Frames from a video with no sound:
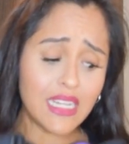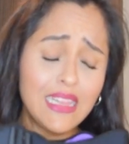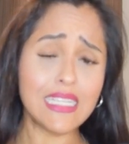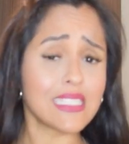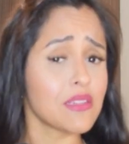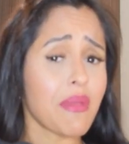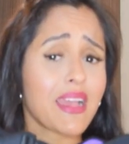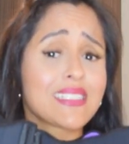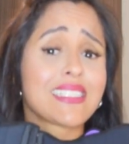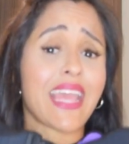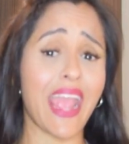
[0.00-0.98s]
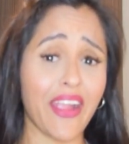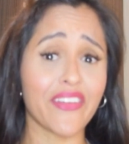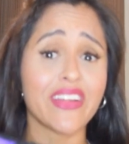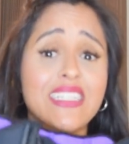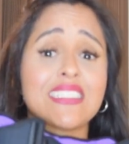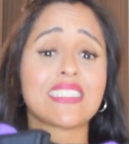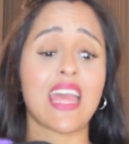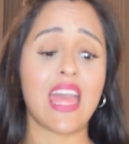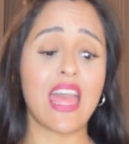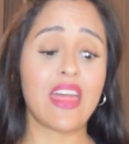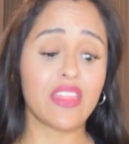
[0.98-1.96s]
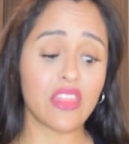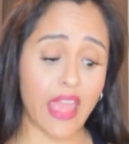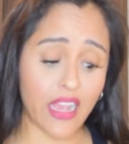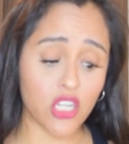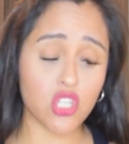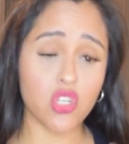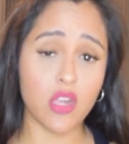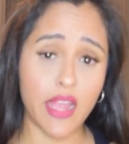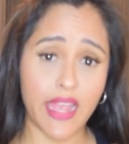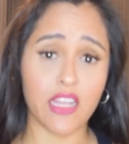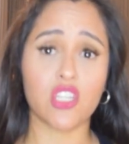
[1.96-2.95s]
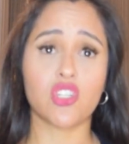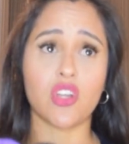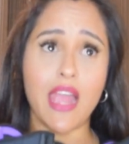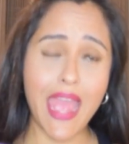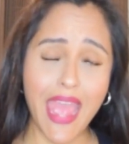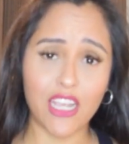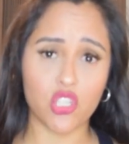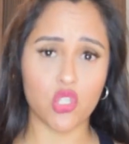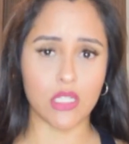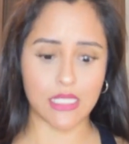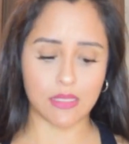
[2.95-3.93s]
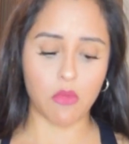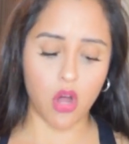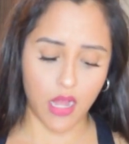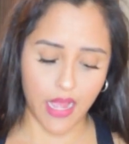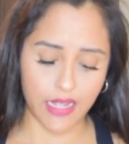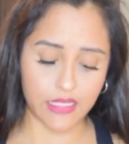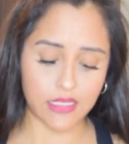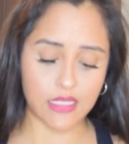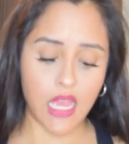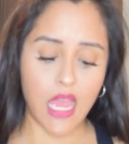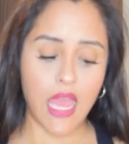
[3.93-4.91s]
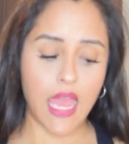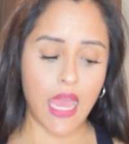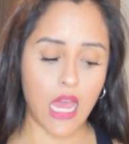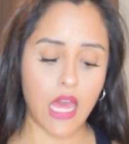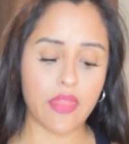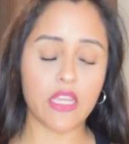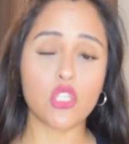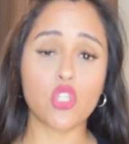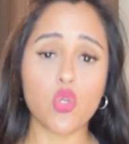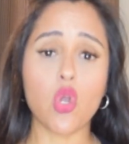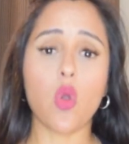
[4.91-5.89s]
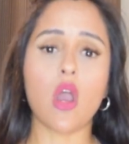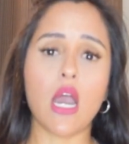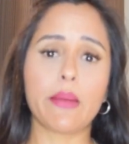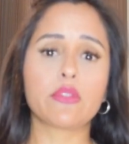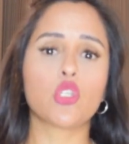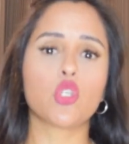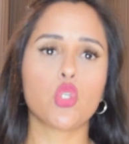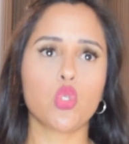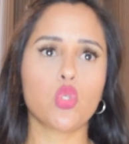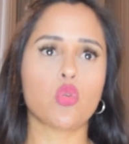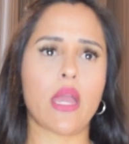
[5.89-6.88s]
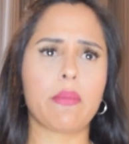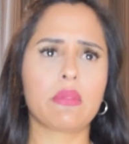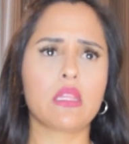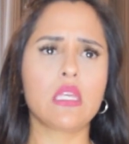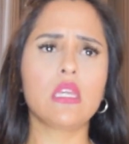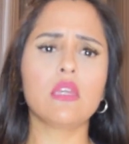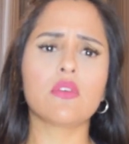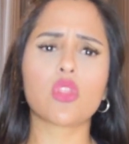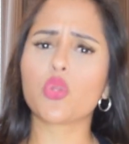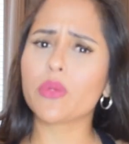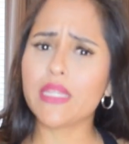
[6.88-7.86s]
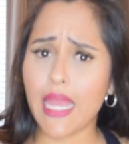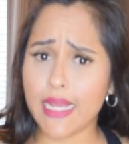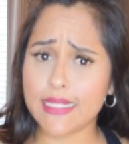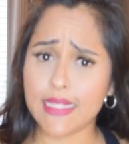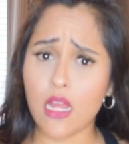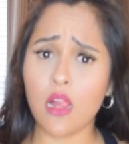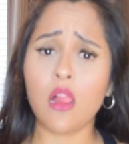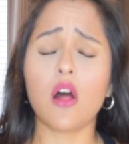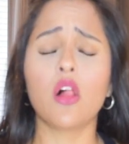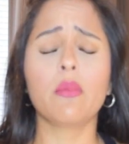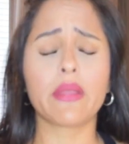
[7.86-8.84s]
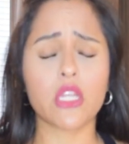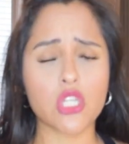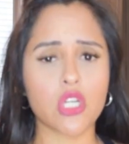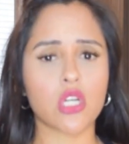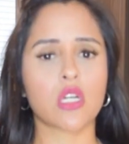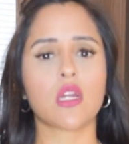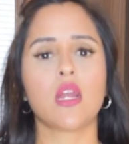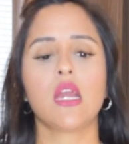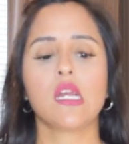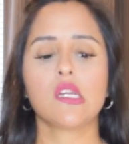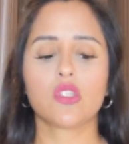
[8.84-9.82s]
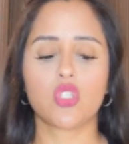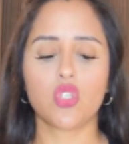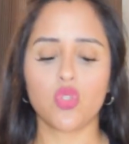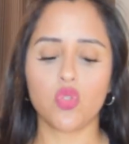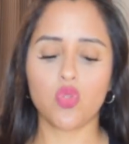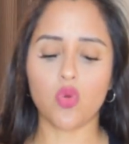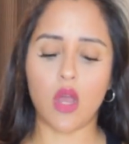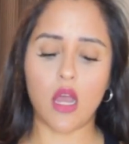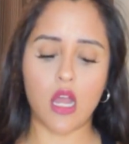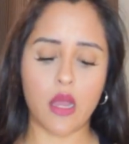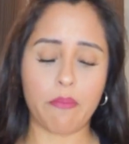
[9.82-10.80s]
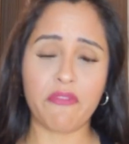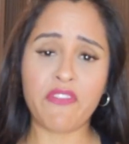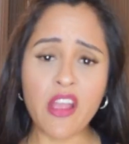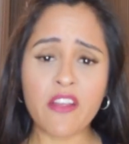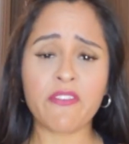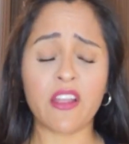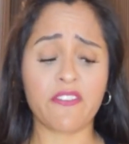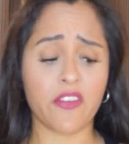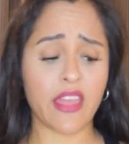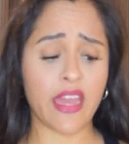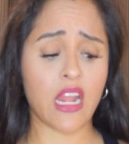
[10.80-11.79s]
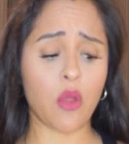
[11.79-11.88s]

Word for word: LissommeX carries extra extra extra small, guys. Uh, they do go up to, I believe, three X L. I'll make sure to um, verify for that.